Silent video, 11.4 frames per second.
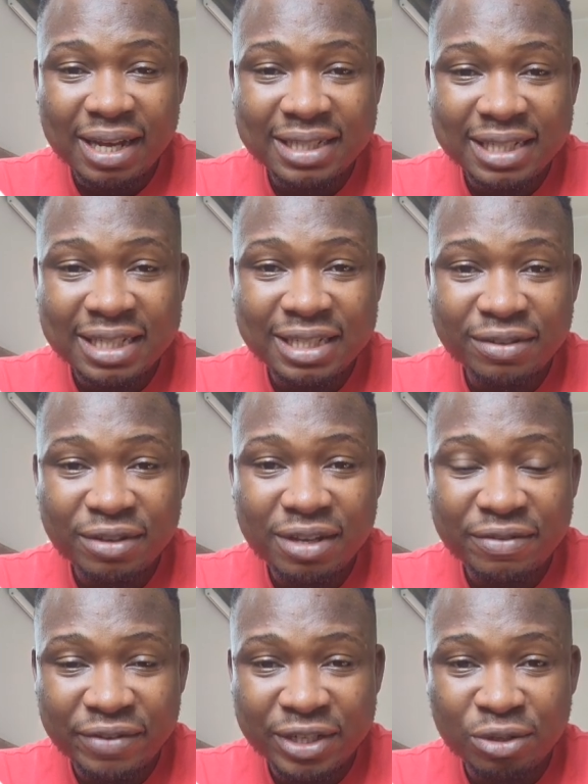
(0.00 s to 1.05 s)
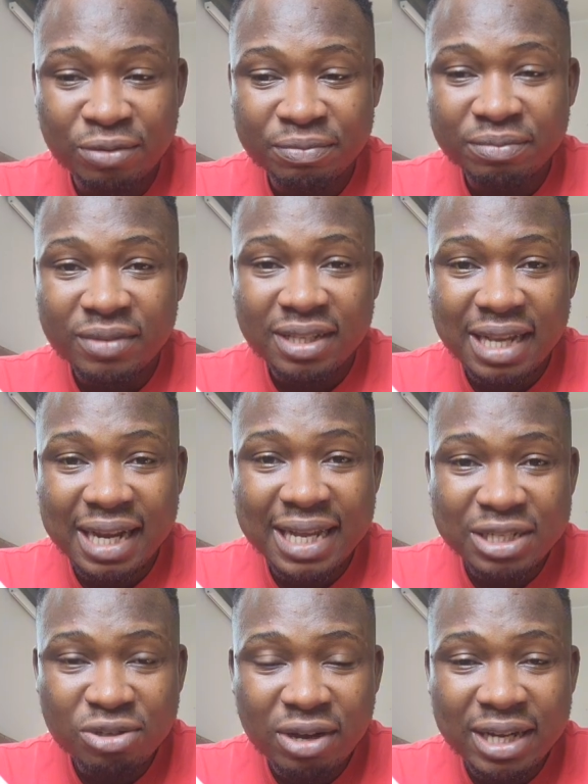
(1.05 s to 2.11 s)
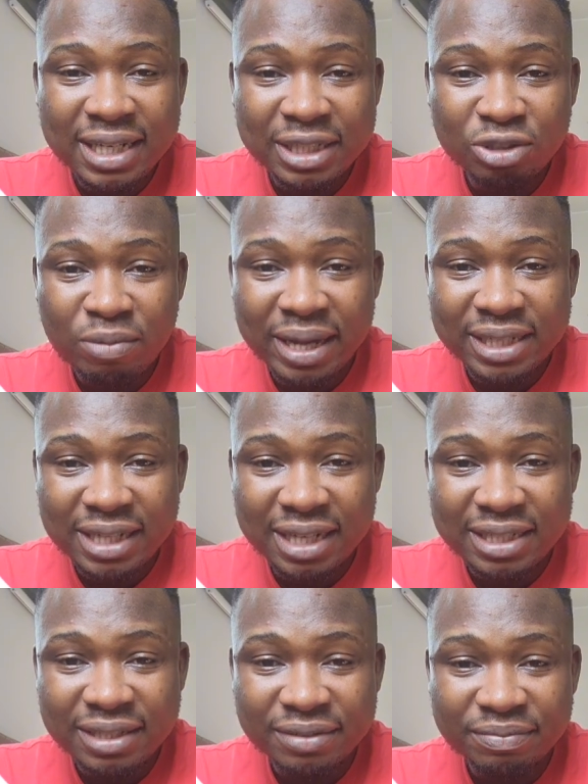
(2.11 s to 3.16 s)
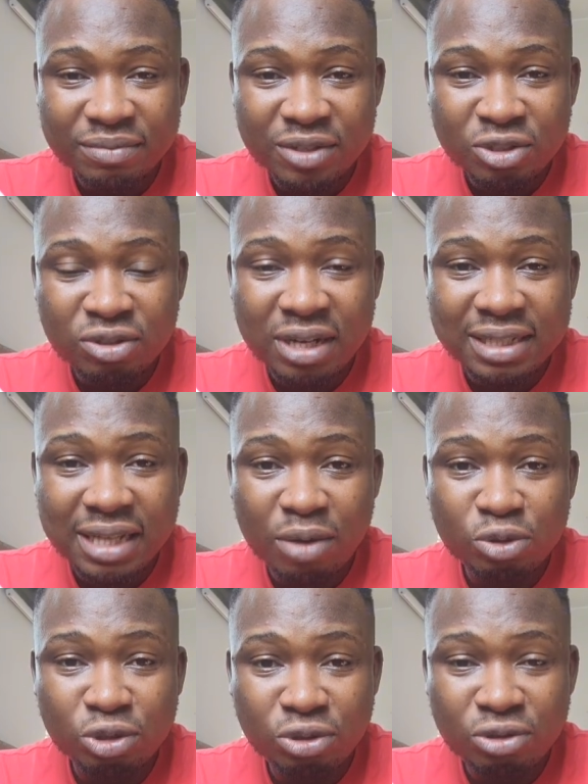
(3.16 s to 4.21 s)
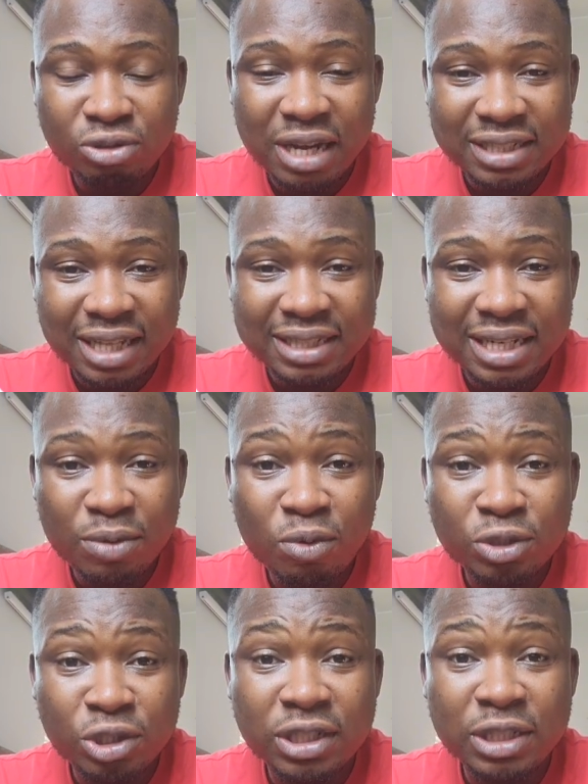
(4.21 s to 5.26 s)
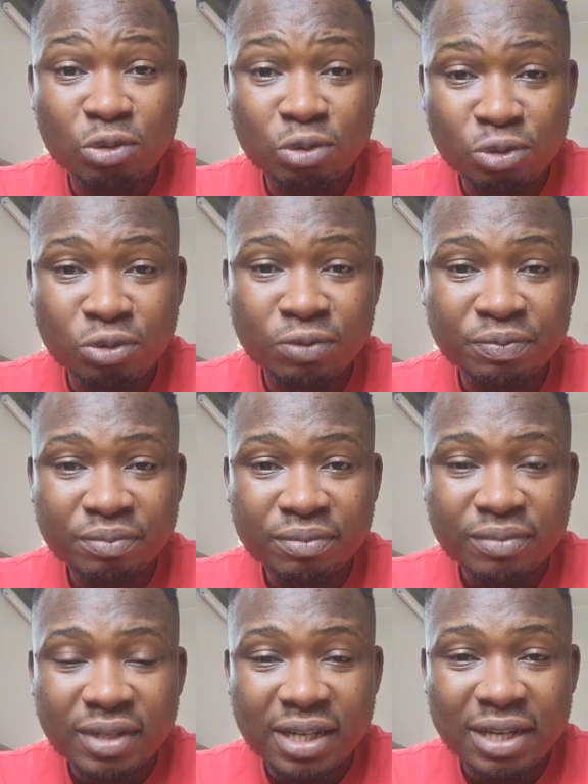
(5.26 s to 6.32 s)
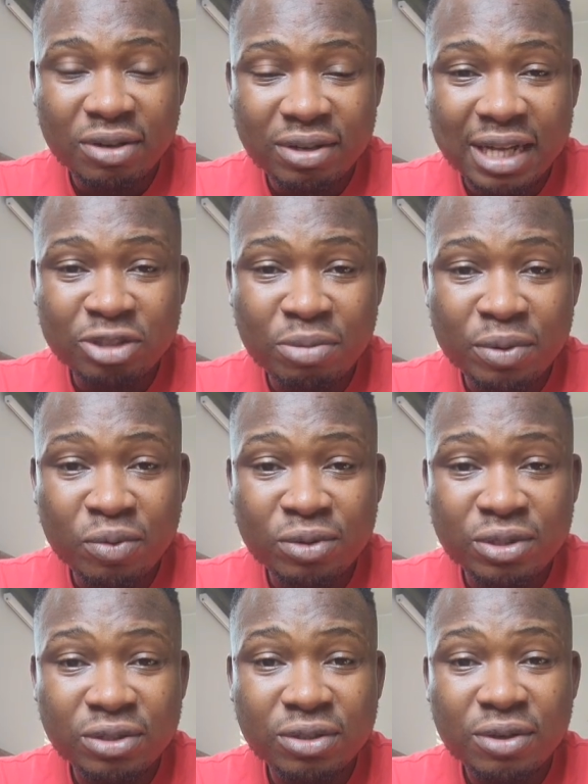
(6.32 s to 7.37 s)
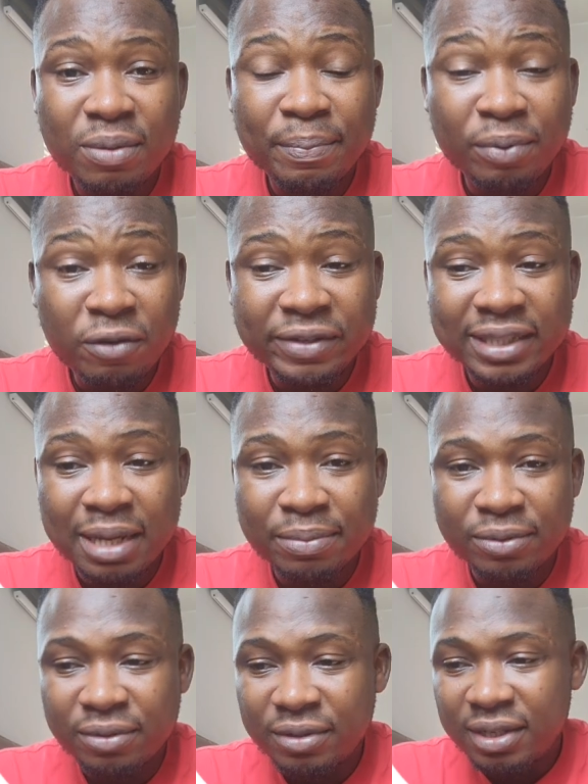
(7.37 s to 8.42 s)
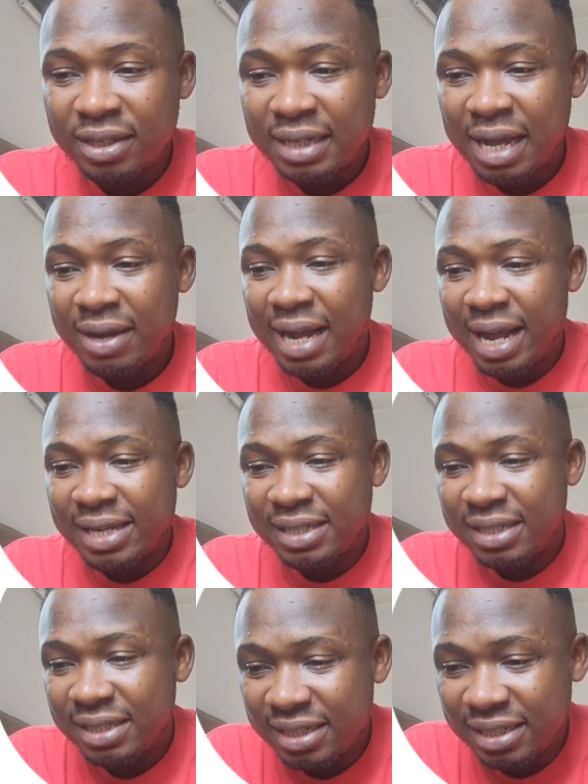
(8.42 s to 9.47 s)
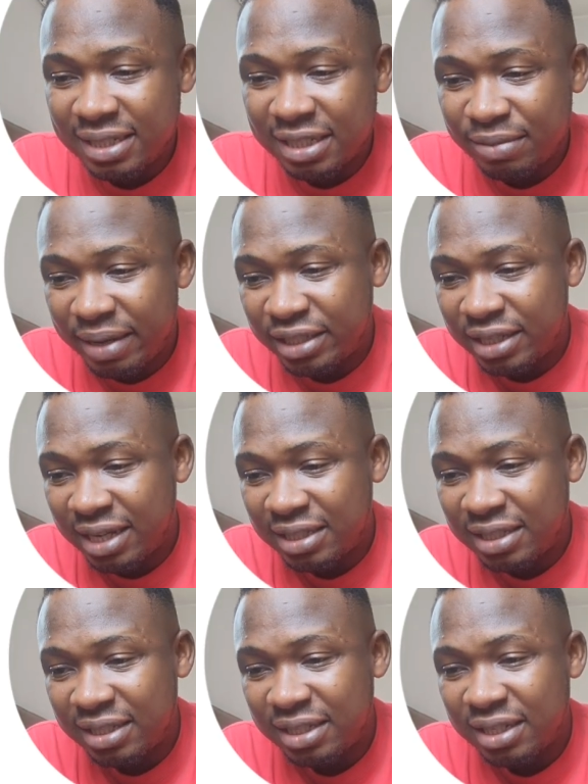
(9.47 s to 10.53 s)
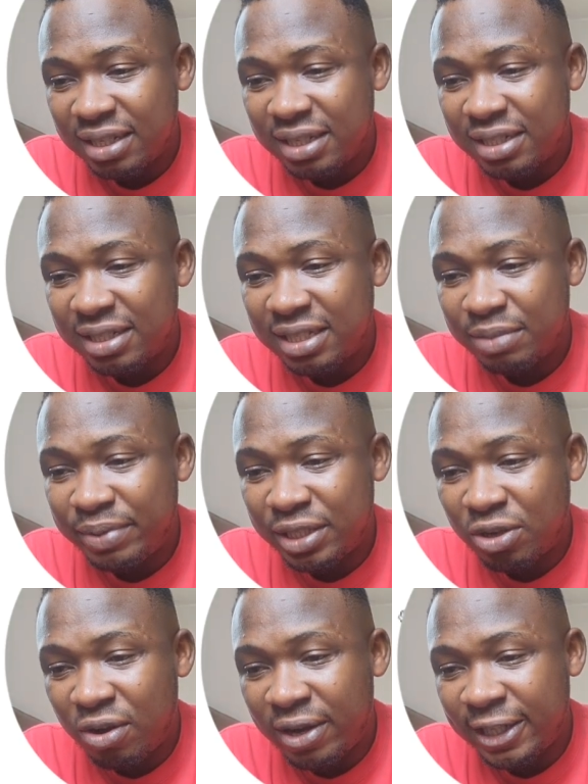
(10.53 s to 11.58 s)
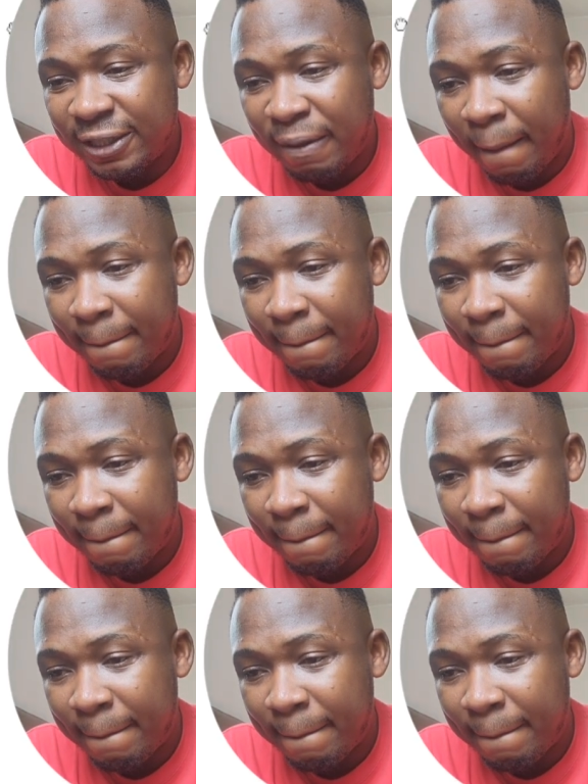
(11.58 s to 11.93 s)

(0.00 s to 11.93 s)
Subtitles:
this video. Now let's go into my chart so that I will show you exactly what you need to do in order to be profitable. Now guys, this is my chart. This is Bitcoin.